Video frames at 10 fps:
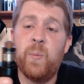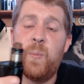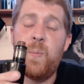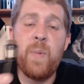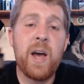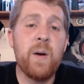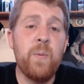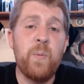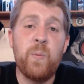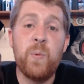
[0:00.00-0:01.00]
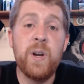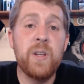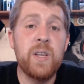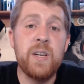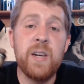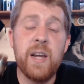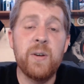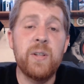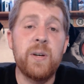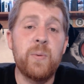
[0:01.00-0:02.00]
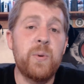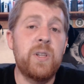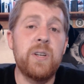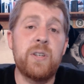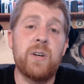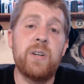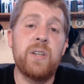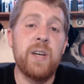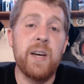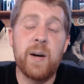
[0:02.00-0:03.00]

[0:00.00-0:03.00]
Matt really nailed it with this RTA.